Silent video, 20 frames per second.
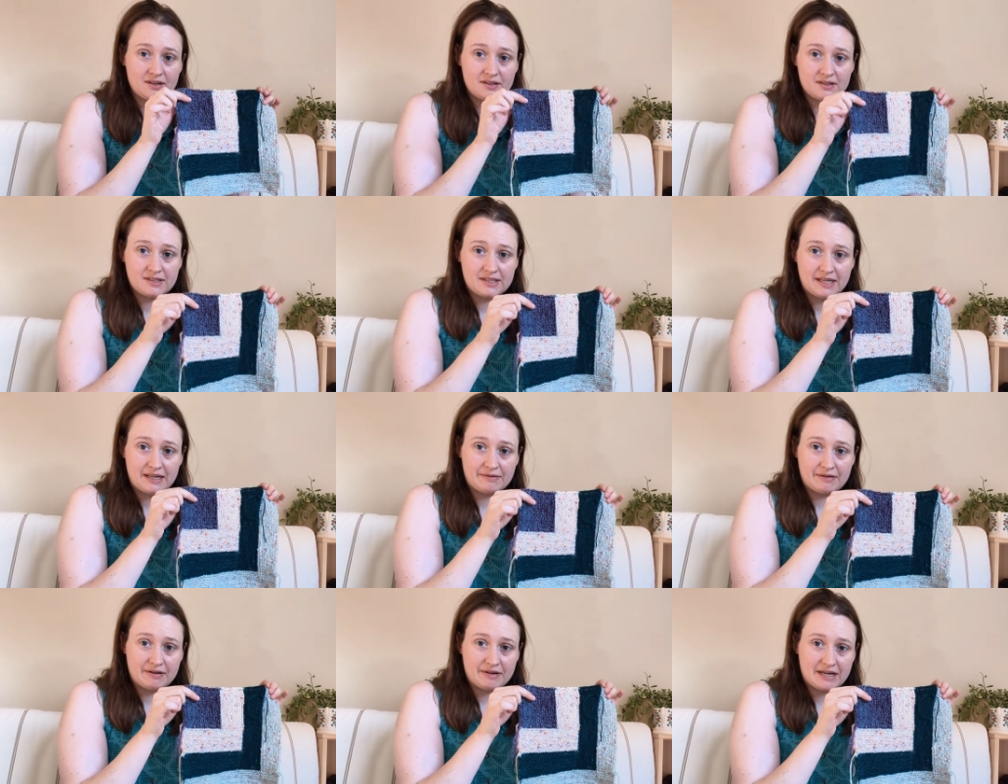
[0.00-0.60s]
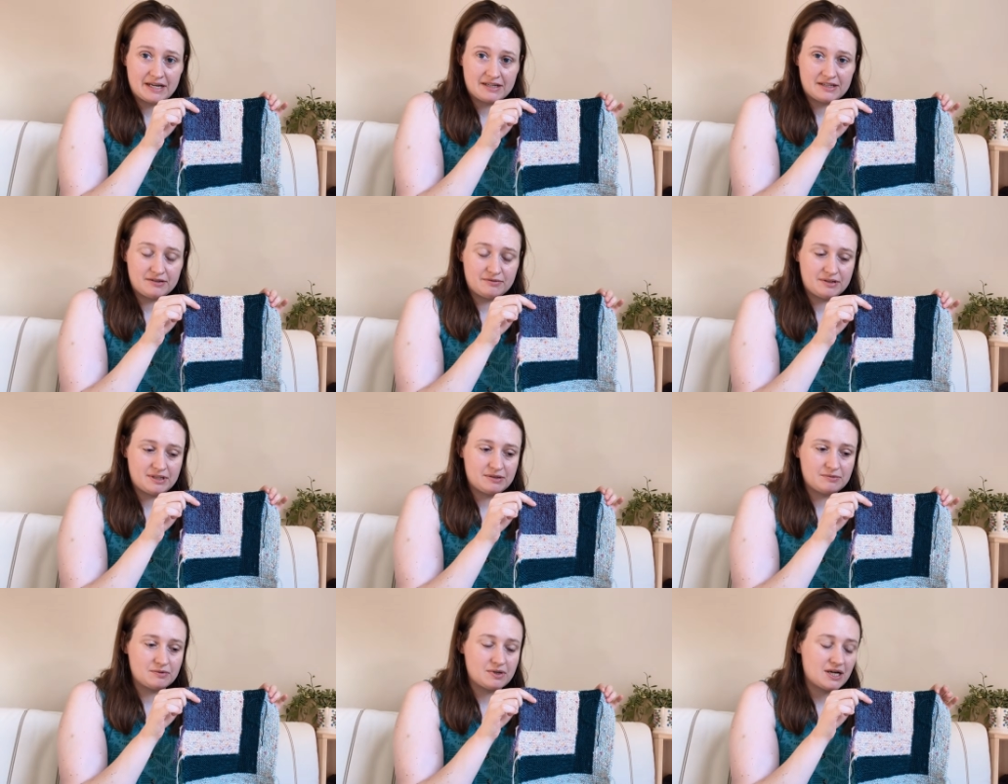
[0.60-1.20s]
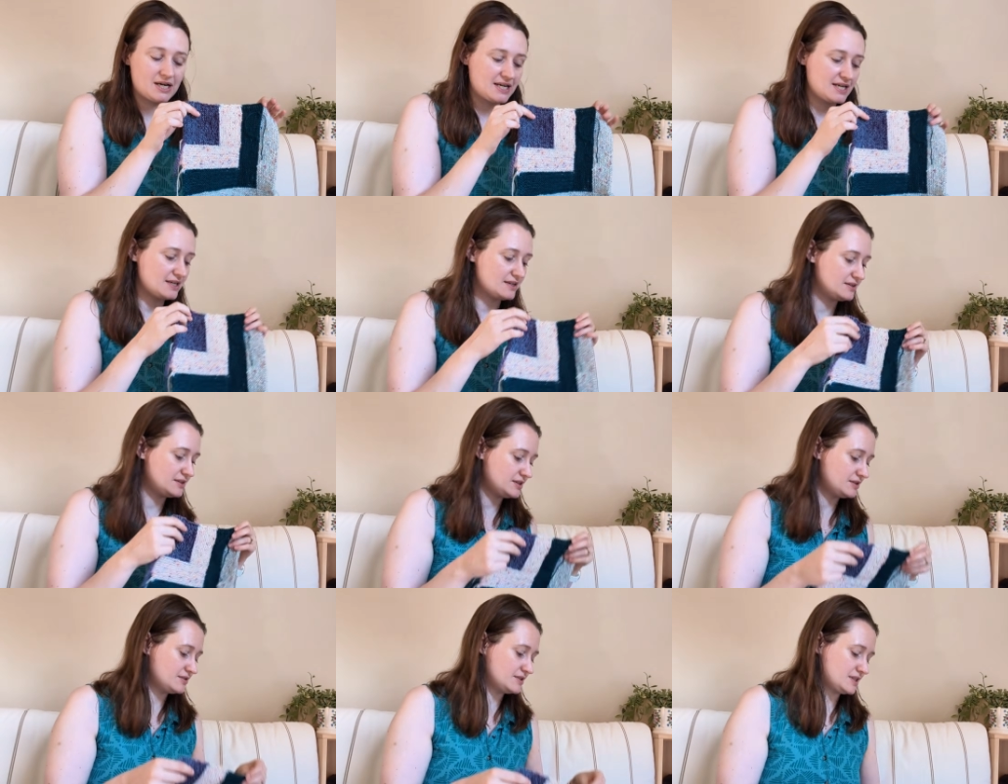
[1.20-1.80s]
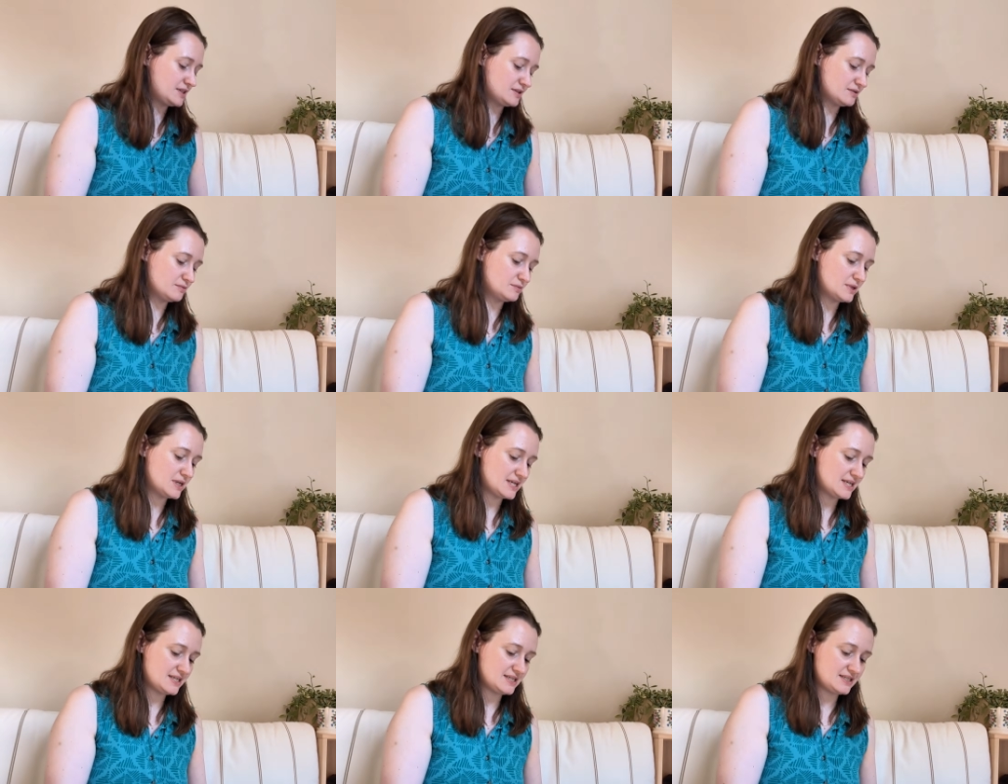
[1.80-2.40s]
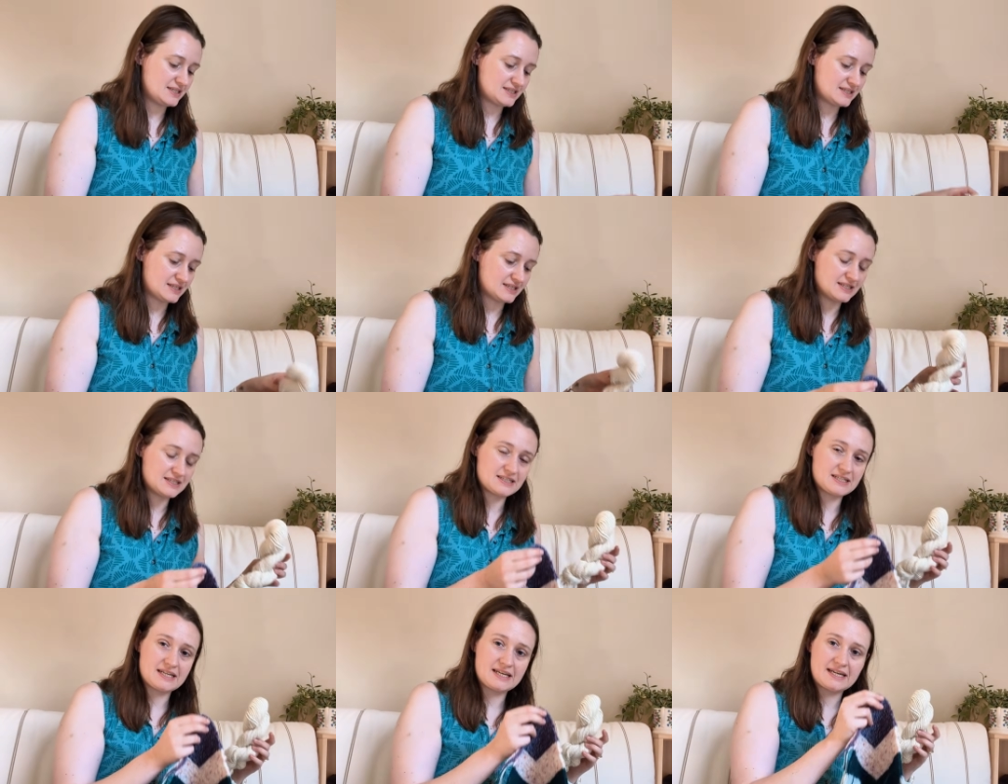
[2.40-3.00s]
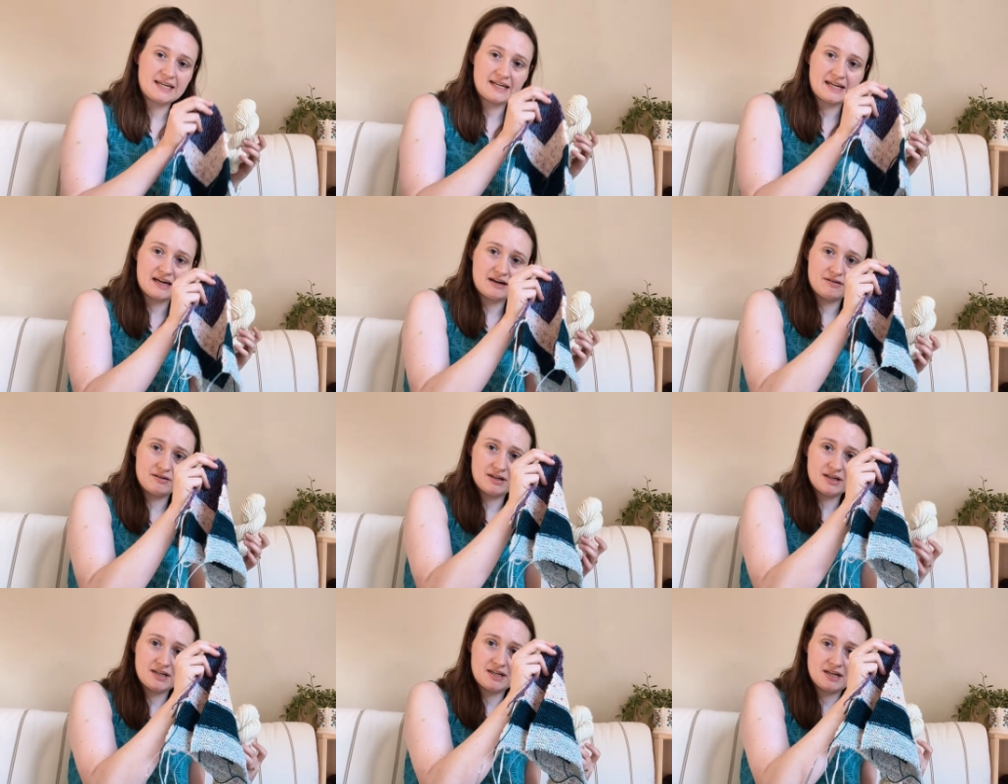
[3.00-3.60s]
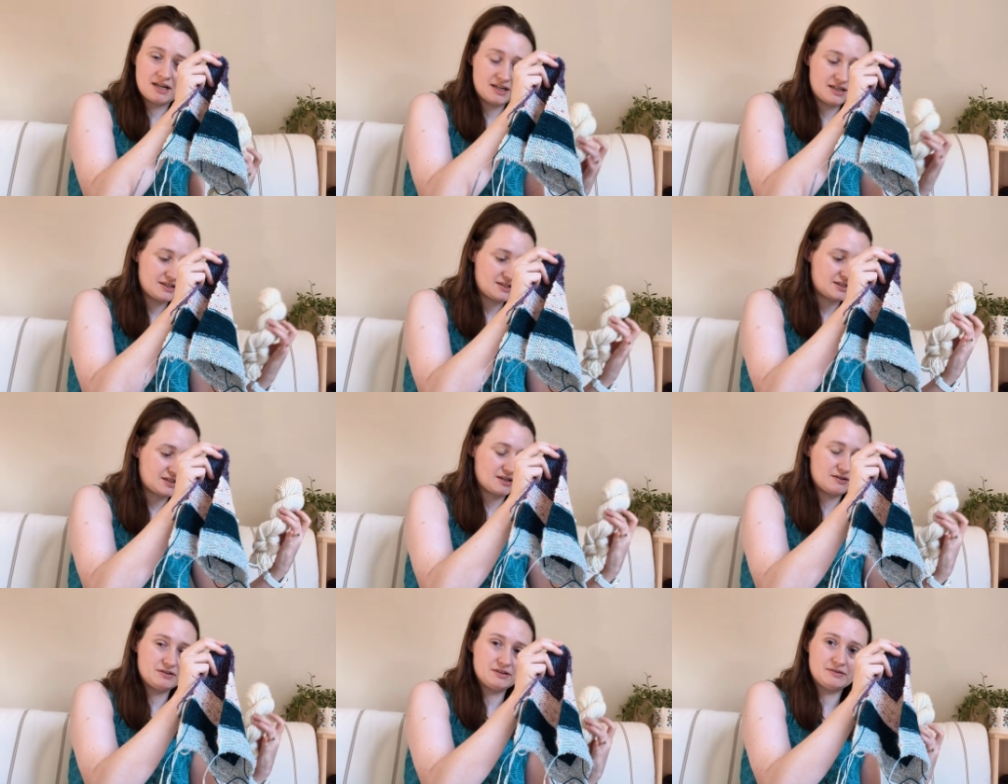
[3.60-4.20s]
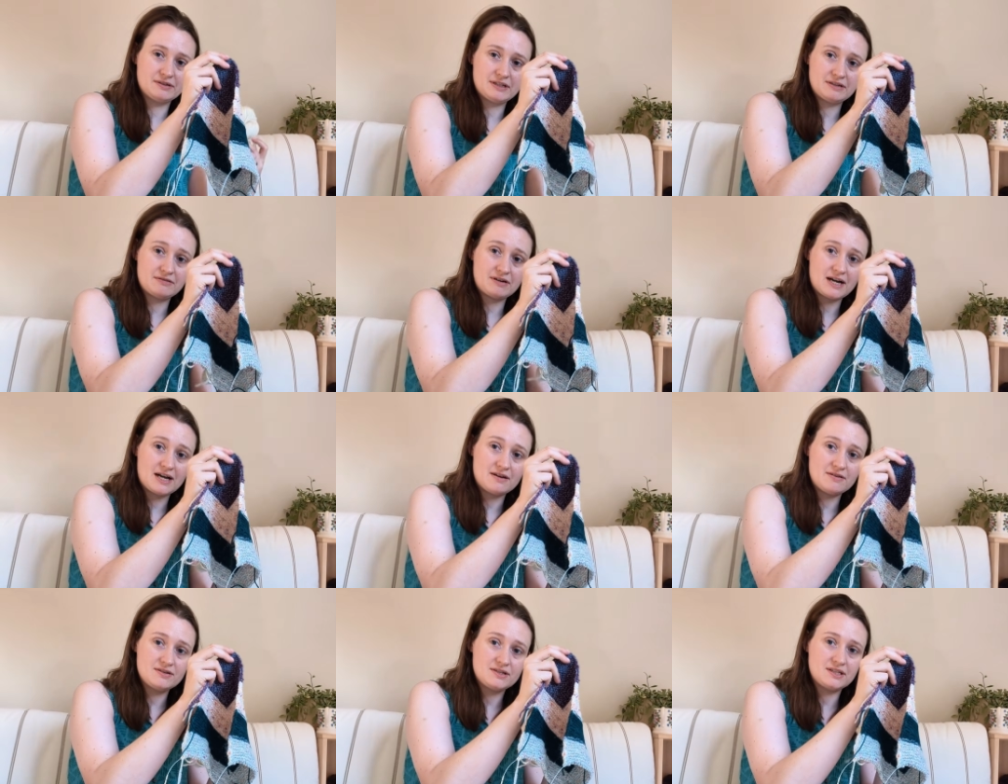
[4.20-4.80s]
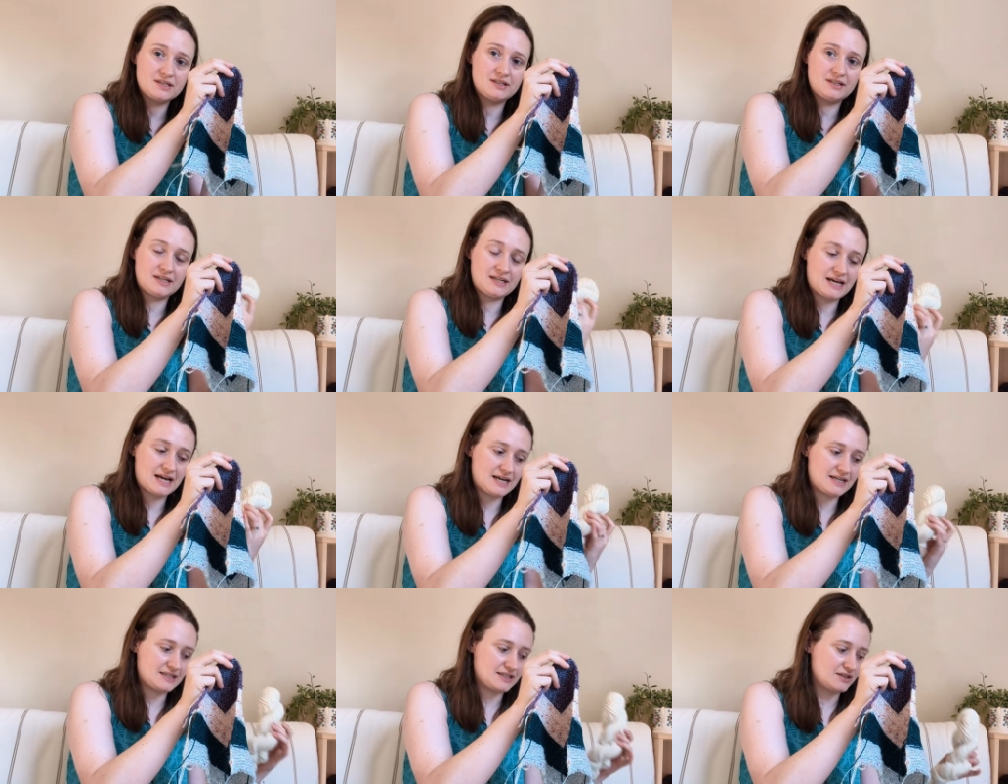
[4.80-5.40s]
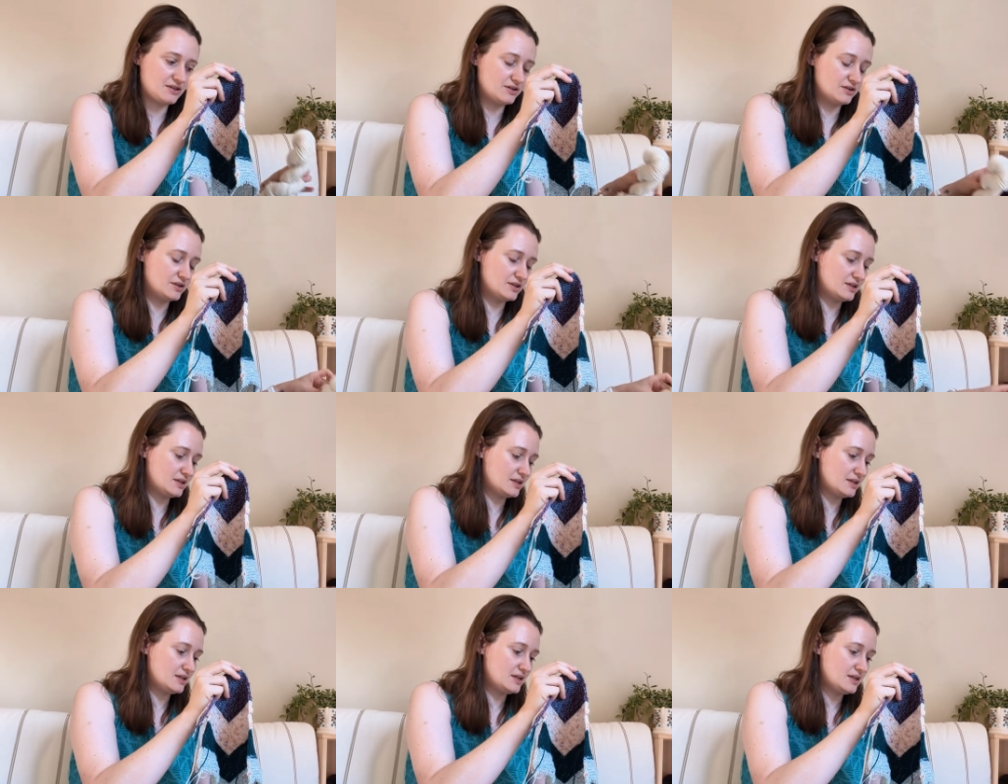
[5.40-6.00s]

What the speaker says: seeing how I get to with the white, using the white as like an outline colour to go all the way around, and then adding on